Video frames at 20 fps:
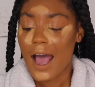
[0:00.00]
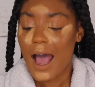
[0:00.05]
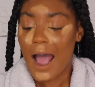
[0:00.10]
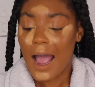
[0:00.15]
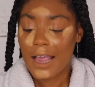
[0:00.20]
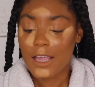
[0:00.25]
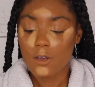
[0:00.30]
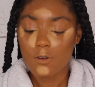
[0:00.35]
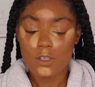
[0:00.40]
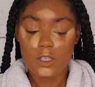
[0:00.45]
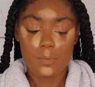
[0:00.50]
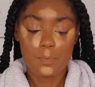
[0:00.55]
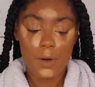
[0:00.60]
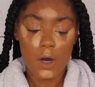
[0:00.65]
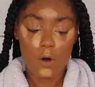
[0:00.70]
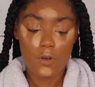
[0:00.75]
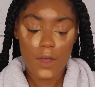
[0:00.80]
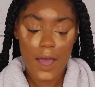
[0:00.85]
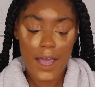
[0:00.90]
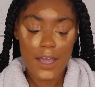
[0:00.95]
I use
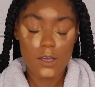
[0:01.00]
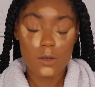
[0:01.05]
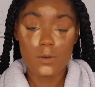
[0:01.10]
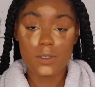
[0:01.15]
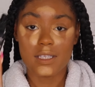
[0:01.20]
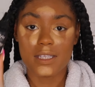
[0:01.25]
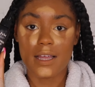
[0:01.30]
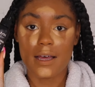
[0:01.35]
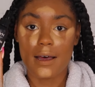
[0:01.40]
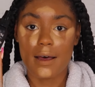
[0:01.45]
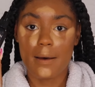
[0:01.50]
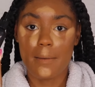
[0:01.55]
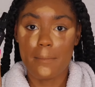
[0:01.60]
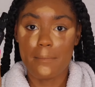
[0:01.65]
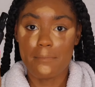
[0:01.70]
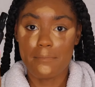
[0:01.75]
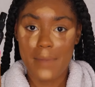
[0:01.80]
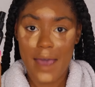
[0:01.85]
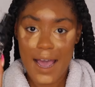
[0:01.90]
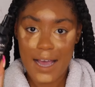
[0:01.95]
both. I use the
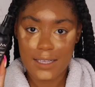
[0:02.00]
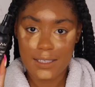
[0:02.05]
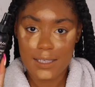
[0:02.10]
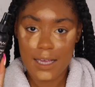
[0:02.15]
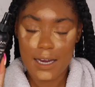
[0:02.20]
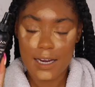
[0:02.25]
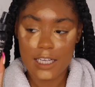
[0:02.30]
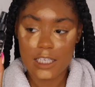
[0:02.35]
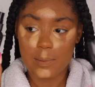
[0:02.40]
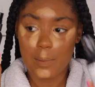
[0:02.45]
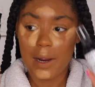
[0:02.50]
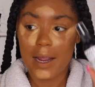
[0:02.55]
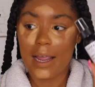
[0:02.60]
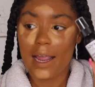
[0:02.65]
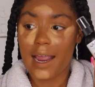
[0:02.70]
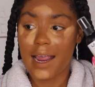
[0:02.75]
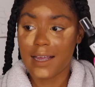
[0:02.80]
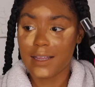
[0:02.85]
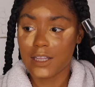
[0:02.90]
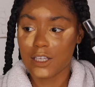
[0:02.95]
matte setting
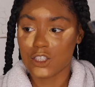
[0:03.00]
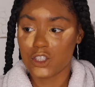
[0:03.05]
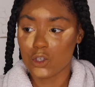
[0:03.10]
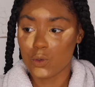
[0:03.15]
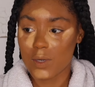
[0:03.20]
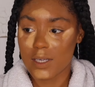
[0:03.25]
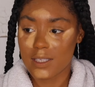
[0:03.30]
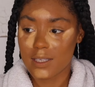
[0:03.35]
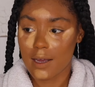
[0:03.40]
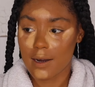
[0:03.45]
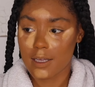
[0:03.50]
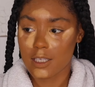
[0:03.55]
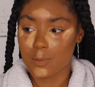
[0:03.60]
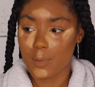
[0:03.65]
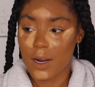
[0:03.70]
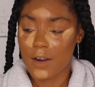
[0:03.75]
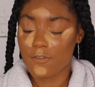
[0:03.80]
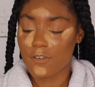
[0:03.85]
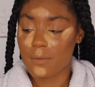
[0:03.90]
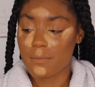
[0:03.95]
spray and the dewy setting
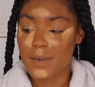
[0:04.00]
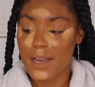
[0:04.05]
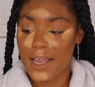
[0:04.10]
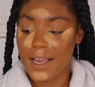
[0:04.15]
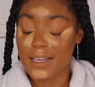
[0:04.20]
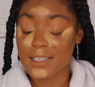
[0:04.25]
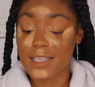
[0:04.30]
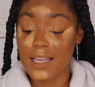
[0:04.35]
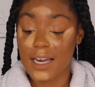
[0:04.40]
spray from NYX.